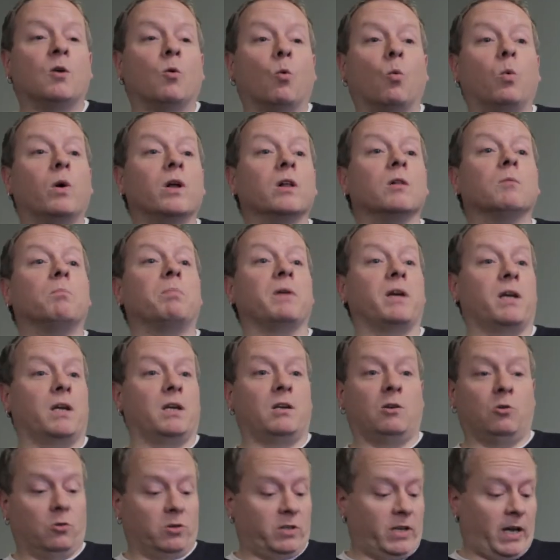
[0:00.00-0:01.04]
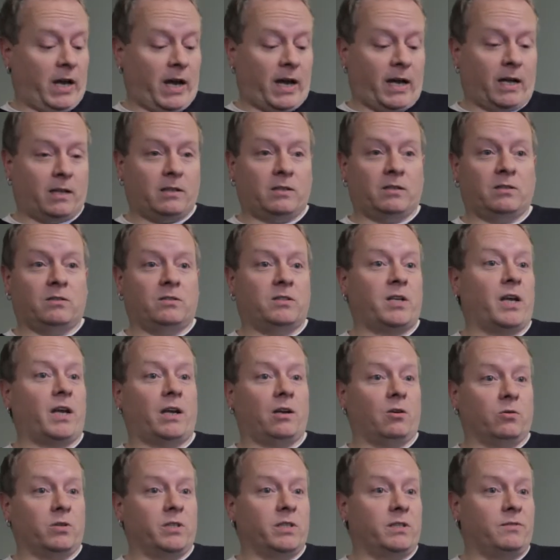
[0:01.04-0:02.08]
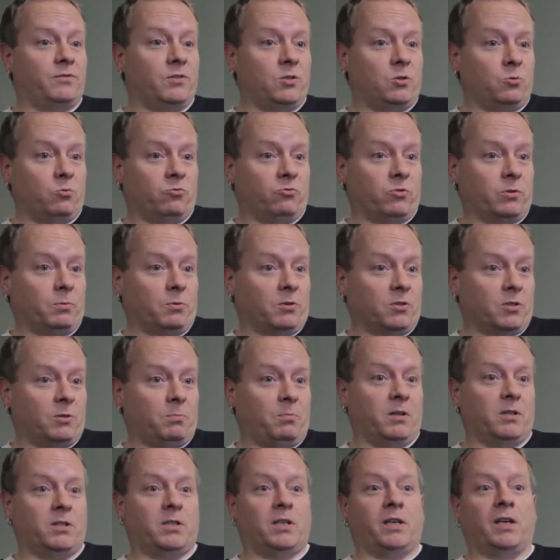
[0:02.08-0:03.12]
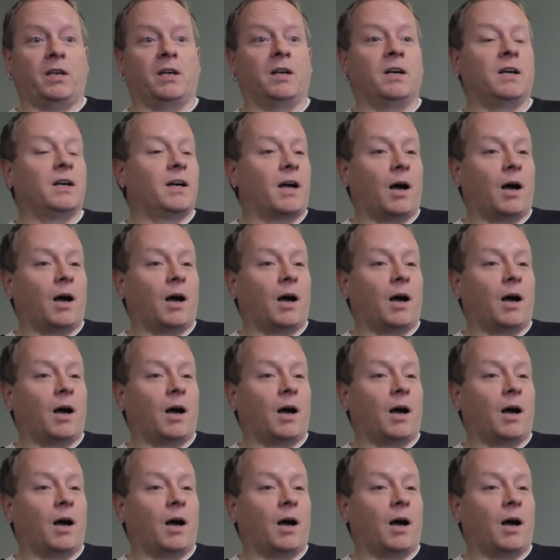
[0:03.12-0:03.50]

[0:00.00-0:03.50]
will be good at taking on individual responsibility,